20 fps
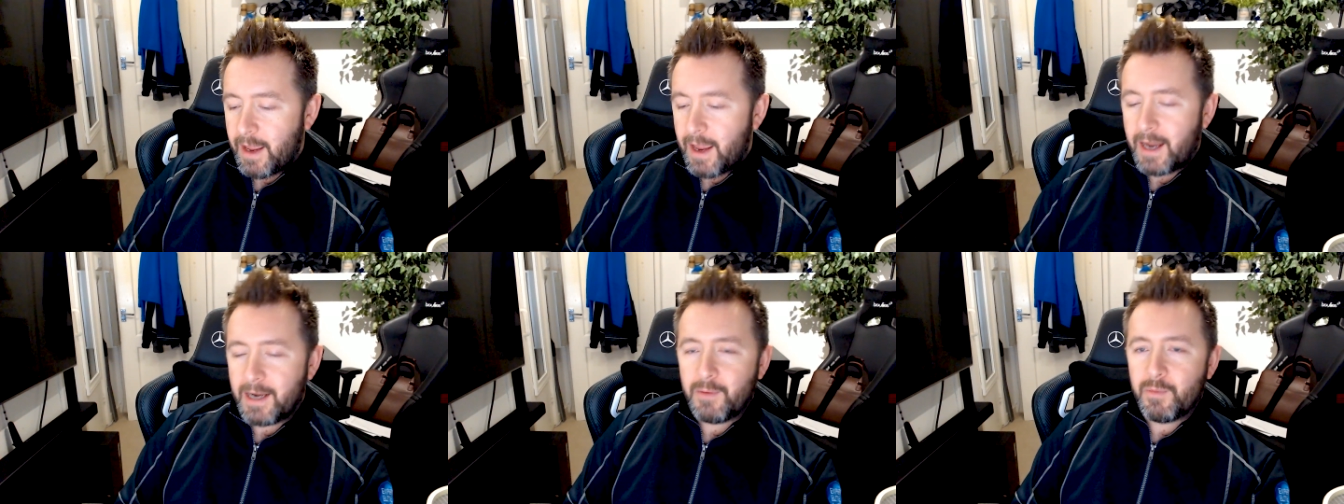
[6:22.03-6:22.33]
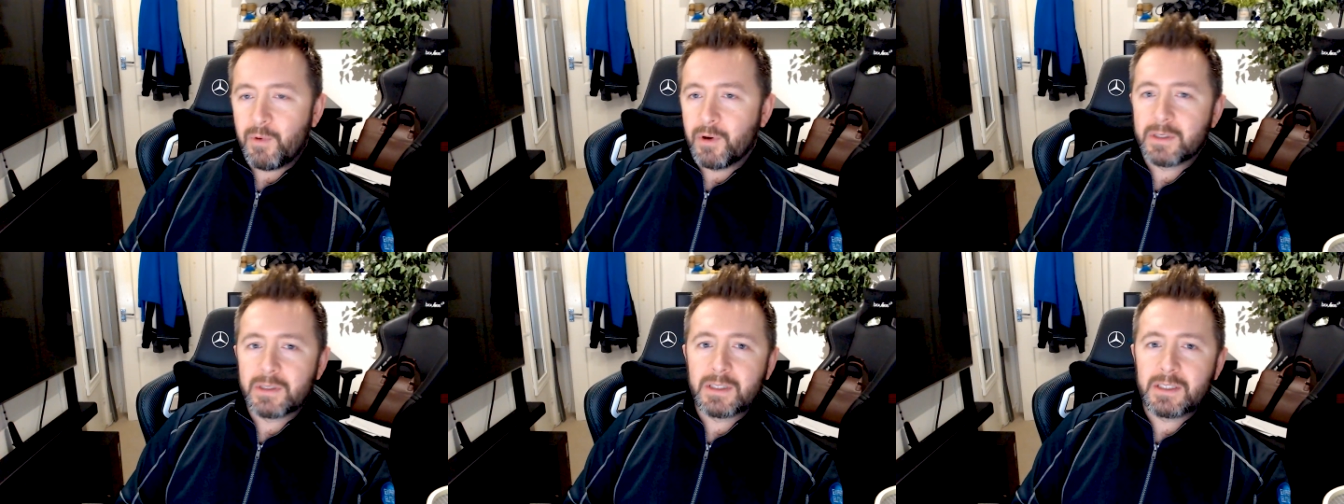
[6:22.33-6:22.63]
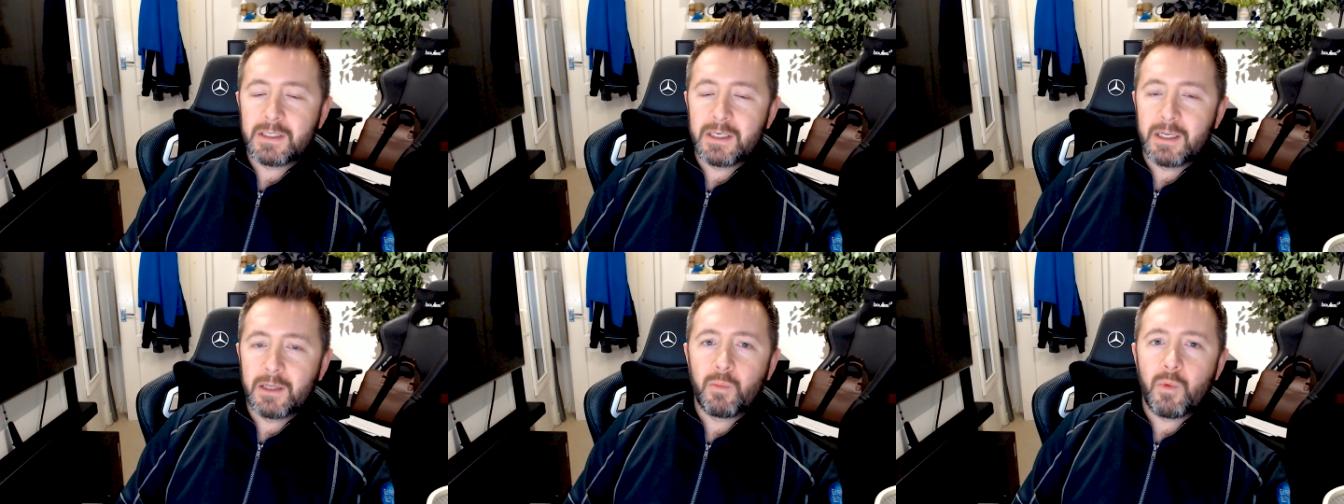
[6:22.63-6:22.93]
Anyone
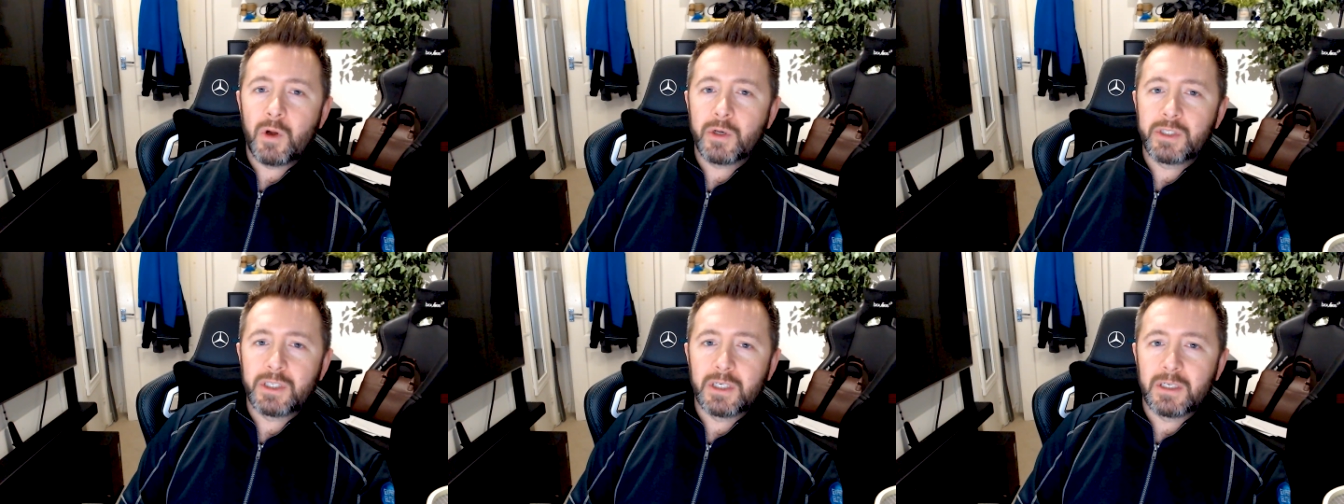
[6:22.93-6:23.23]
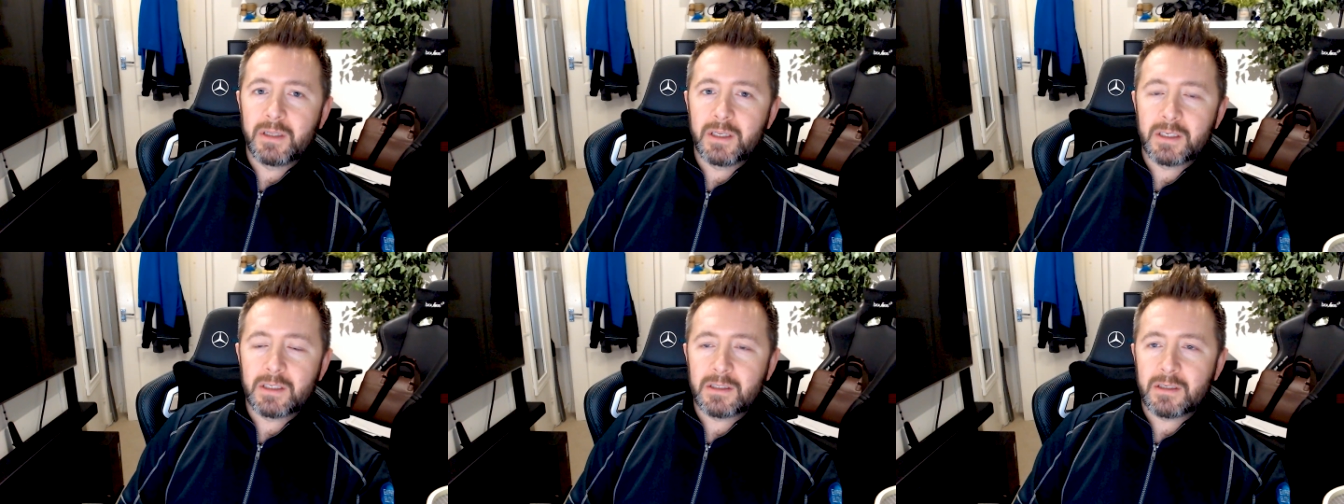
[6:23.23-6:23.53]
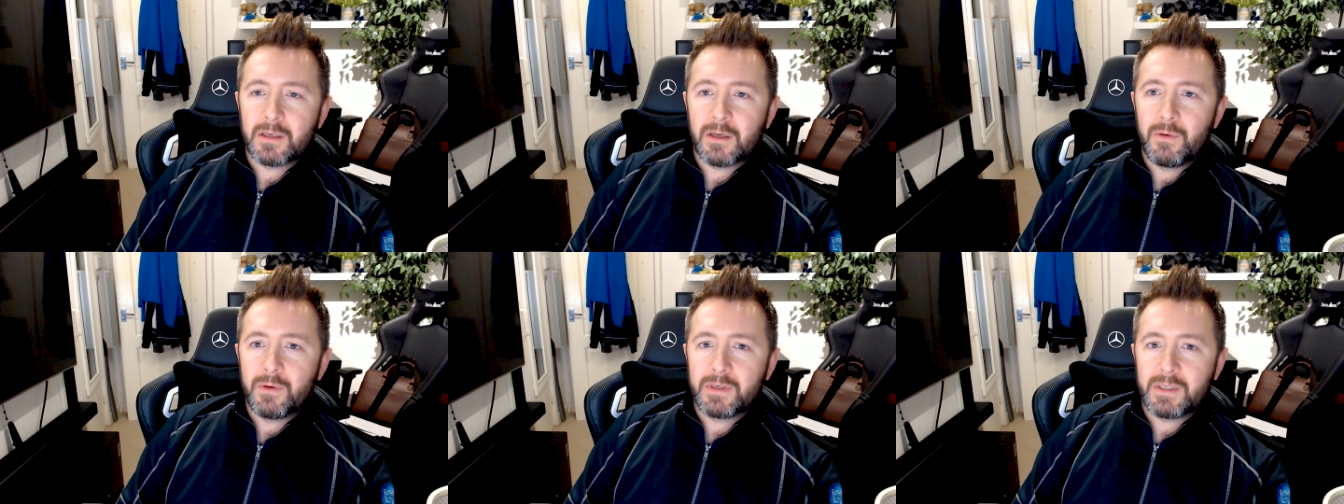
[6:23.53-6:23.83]
still watching
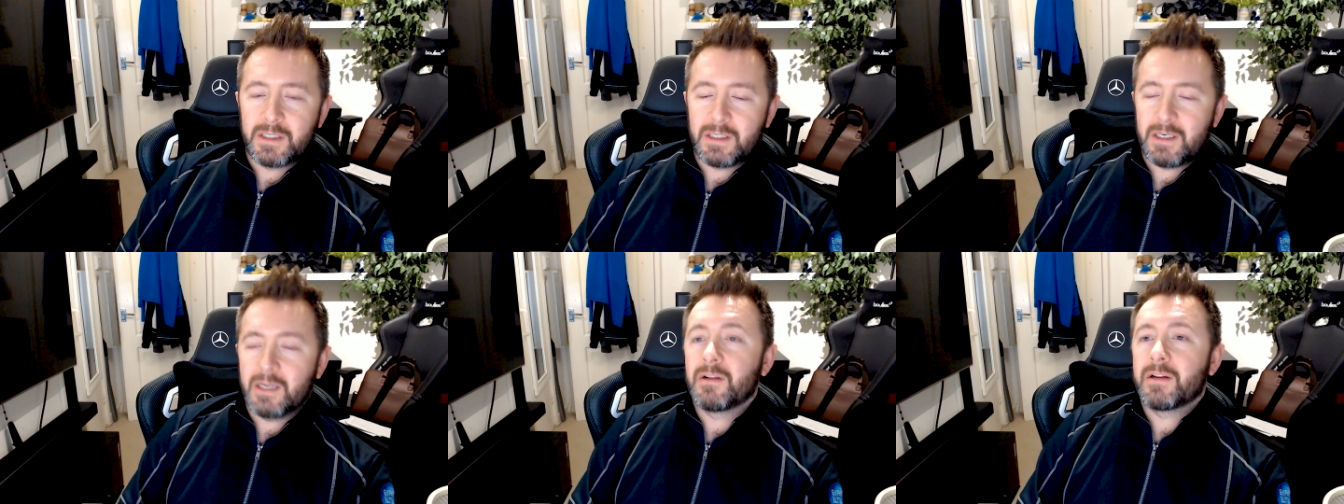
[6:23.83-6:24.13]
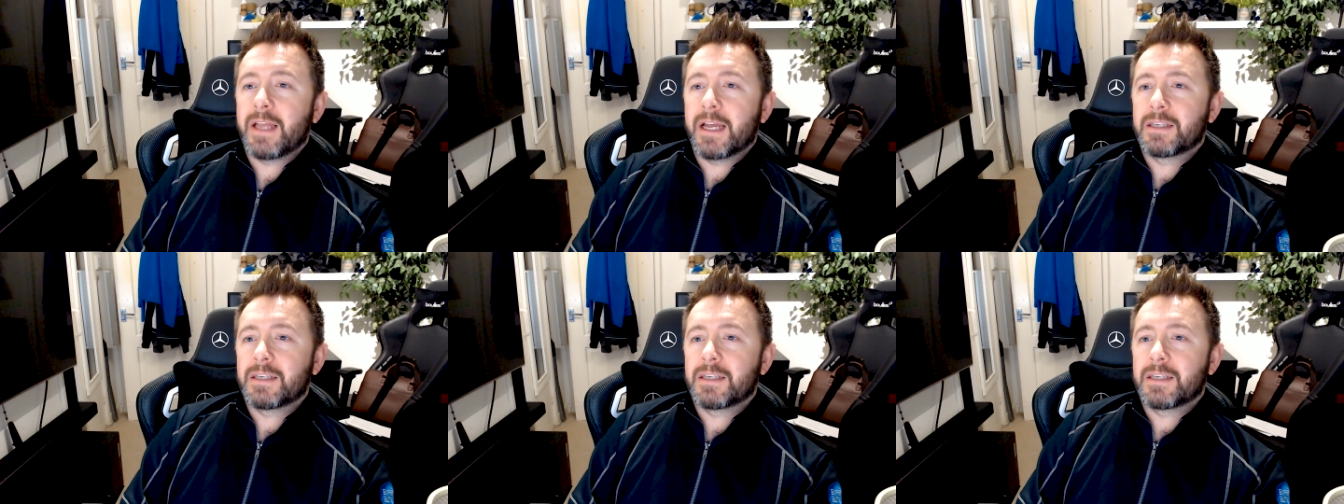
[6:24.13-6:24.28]
this who still